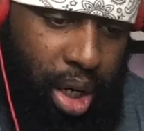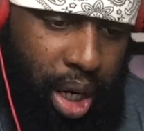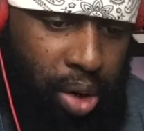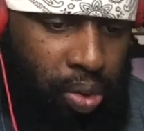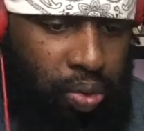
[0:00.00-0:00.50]
I
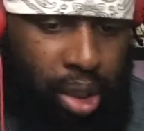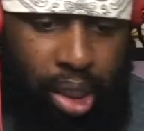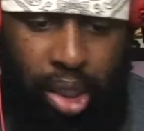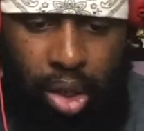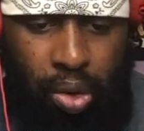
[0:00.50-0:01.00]
don't really
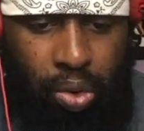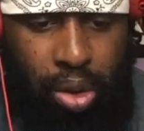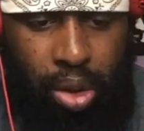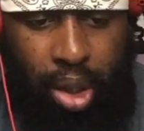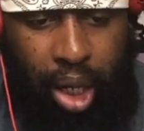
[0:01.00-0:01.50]
know
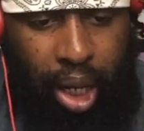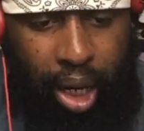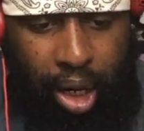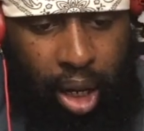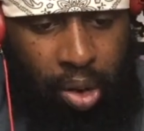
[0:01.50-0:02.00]
them.
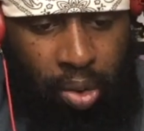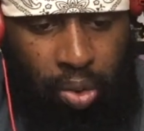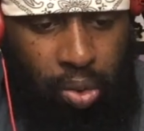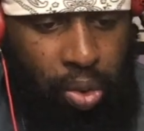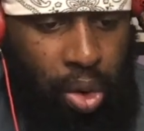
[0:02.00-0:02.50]
I don't
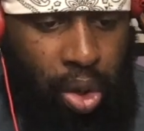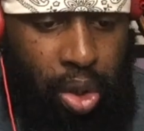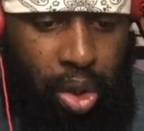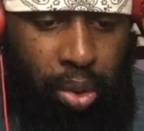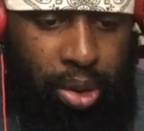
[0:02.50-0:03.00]

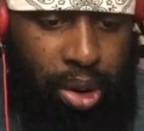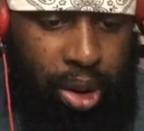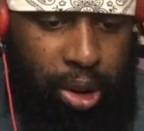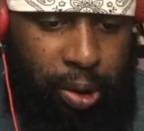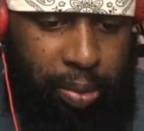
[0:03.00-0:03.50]
know what to
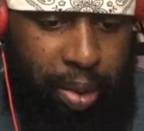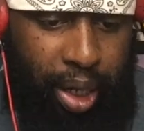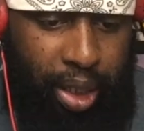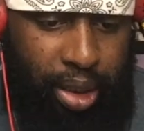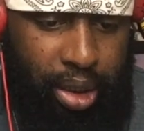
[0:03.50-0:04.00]

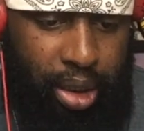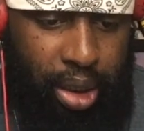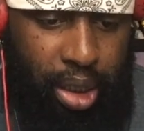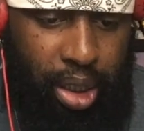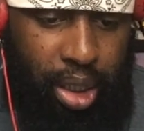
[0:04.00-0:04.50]
expect.
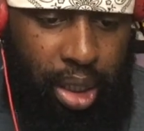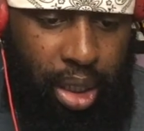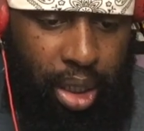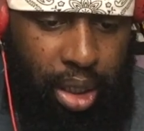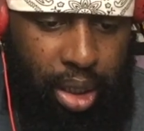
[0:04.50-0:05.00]

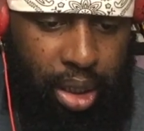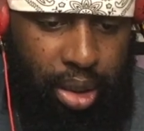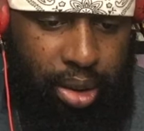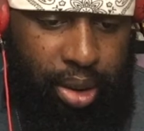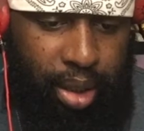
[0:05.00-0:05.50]

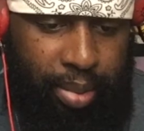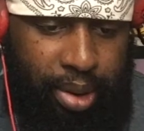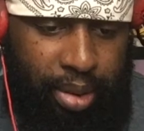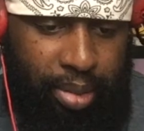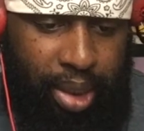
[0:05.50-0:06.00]
Thomas
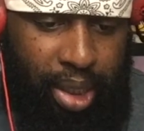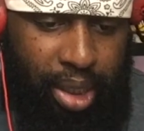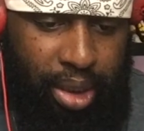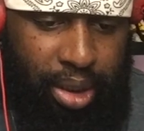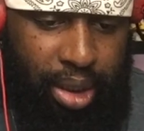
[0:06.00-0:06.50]
and
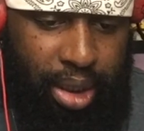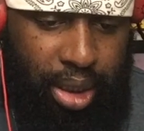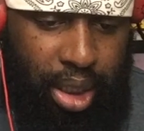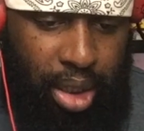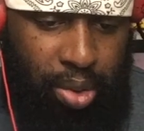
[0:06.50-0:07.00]
McKenzie as
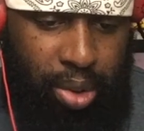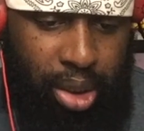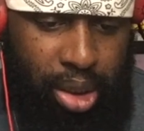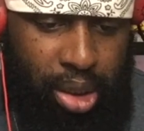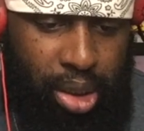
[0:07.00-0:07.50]

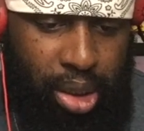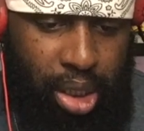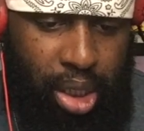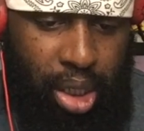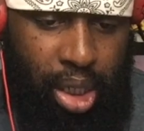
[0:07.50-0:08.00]
Eloise.
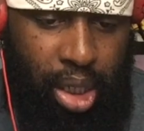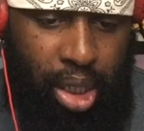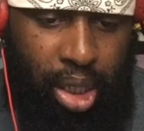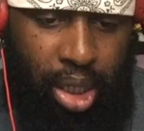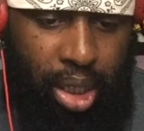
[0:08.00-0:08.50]

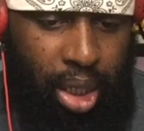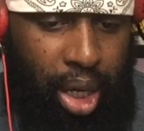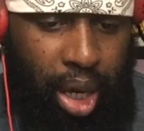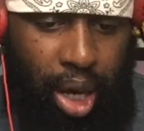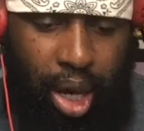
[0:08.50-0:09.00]

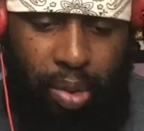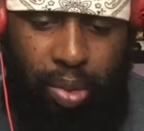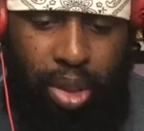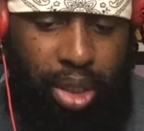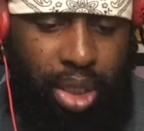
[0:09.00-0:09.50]
Yeah,
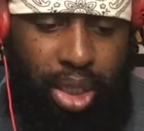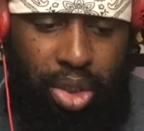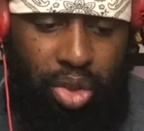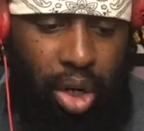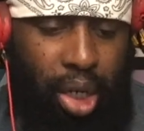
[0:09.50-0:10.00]
this
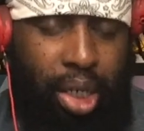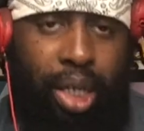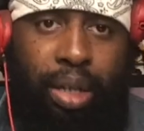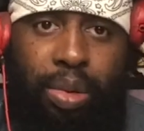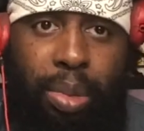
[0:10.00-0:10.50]
trailer
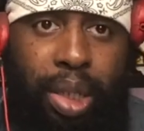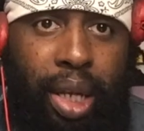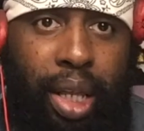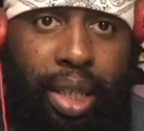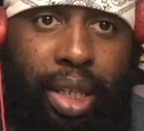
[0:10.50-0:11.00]
gives me
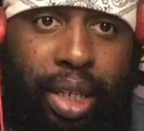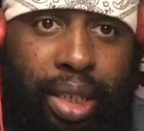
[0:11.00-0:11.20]
nothing.